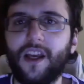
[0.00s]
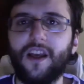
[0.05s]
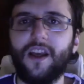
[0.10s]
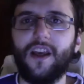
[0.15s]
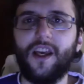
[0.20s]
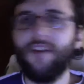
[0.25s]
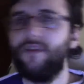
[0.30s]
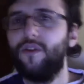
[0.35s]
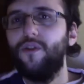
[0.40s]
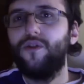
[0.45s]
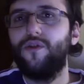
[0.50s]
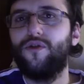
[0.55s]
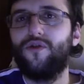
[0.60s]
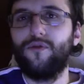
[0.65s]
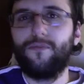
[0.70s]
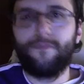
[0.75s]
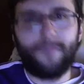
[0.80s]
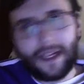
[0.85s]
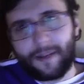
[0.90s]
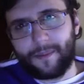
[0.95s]
Hello
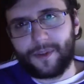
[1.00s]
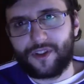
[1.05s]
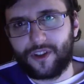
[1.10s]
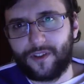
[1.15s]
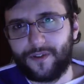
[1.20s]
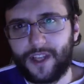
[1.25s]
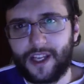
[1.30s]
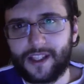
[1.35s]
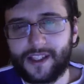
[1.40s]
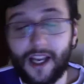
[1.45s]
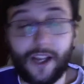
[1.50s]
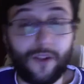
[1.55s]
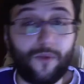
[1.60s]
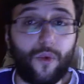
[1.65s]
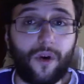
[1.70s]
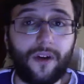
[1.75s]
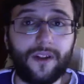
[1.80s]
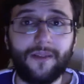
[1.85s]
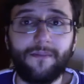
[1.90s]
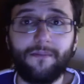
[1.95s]
YouTube, my name is Yes, and
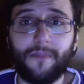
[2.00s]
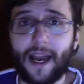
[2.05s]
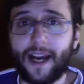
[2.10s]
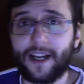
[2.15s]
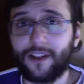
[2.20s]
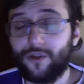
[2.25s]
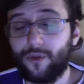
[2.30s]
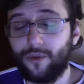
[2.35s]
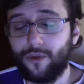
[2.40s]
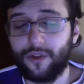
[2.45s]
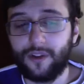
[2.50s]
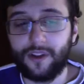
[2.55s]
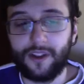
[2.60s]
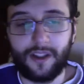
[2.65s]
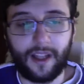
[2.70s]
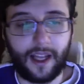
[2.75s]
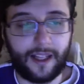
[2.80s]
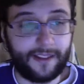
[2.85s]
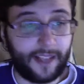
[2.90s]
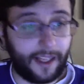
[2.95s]
welcome back to
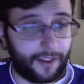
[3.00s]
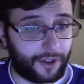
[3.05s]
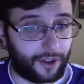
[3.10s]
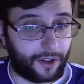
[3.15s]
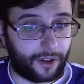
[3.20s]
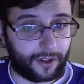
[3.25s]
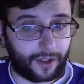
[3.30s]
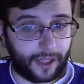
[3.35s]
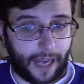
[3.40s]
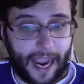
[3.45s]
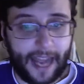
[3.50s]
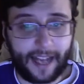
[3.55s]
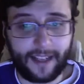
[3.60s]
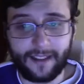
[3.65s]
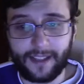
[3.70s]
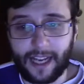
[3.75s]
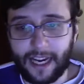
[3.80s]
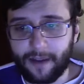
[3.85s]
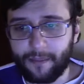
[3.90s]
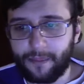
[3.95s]
another Can
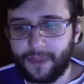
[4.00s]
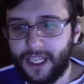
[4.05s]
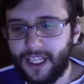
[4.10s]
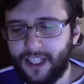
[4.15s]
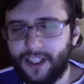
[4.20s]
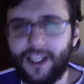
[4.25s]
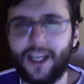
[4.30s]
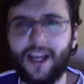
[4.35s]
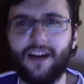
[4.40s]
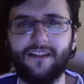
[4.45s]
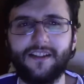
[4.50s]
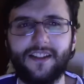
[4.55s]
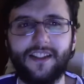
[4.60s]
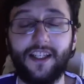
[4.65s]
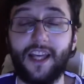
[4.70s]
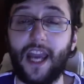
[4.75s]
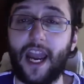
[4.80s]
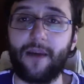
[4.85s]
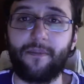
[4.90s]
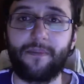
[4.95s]
They Be
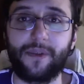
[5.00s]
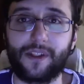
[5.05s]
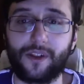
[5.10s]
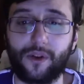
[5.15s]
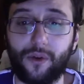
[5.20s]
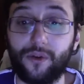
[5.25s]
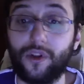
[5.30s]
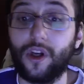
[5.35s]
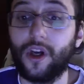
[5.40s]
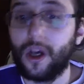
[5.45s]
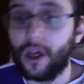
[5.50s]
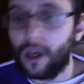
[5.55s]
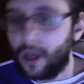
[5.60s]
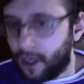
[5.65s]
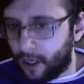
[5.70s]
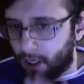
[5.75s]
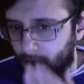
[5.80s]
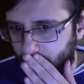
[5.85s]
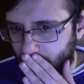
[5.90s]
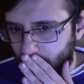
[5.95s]
DLC episode
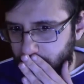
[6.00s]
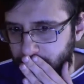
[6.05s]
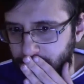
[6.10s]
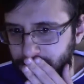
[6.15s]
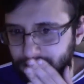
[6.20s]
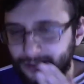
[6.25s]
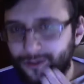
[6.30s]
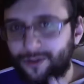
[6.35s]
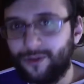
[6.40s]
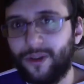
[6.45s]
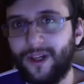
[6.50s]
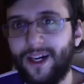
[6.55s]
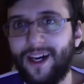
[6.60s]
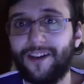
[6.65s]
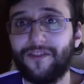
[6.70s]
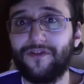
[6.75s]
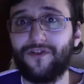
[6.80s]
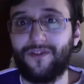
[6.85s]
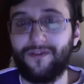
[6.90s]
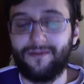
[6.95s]

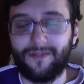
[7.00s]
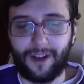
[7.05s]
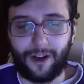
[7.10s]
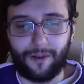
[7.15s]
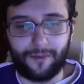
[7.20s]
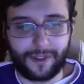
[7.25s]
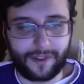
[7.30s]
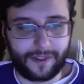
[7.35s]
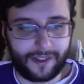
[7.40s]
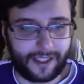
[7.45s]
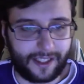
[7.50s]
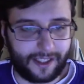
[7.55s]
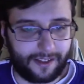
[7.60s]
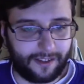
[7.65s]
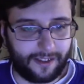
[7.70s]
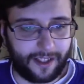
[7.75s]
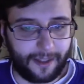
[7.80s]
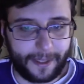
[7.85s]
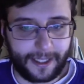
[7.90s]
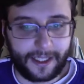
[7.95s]
12. Obviously still a
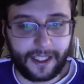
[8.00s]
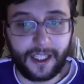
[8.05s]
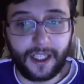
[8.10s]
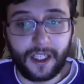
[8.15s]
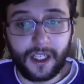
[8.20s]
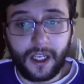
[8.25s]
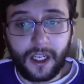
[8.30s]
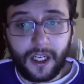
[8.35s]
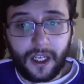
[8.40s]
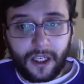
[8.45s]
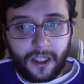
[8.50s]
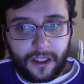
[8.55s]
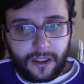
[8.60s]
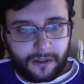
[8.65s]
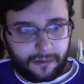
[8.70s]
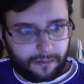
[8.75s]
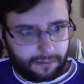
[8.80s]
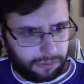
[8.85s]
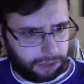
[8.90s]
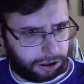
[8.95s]
little bit
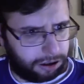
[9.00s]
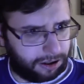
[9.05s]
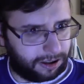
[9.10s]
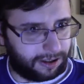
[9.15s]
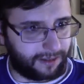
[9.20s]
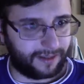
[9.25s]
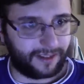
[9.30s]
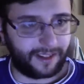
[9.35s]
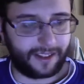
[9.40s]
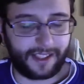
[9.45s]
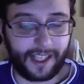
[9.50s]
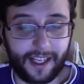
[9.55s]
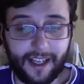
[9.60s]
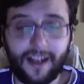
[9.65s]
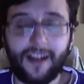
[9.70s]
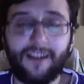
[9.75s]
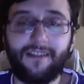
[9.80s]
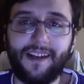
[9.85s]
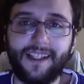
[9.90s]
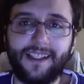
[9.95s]
sick.
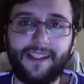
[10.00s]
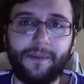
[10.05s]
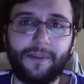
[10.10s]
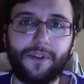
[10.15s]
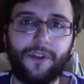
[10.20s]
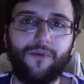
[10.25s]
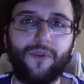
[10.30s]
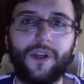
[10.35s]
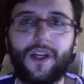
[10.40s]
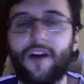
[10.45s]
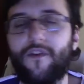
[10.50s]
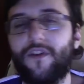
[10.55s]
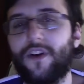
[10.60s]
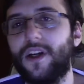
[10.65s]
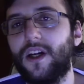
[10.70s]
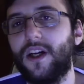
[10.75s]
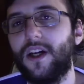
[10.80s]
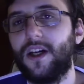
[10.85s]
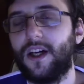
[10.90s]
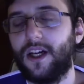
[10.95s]
Last episode we covered
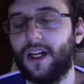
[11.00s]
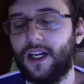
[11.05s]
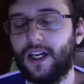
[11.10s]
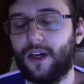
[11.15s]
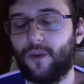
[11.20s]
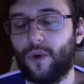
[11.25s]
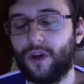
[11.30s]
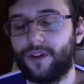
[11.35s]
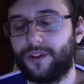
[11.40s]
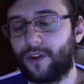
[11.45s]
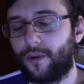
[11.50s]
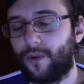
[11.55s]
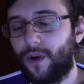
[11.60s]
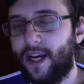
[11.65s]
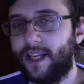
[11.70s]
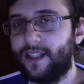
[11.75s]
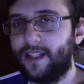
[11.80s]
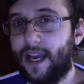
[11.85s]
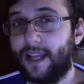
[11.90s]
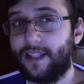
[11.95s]
Wonder
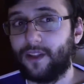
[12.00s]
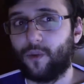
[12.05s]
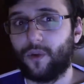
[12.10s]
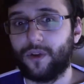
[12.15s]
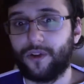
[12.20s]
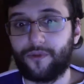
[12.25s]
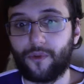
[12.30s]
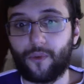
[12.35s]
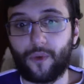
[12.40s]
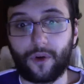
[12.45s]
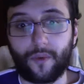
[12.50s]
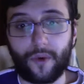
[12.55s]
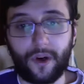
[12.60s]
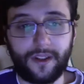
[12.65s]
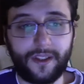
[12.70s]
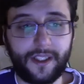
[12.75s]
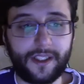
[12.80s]
Red and the Wonderful 101.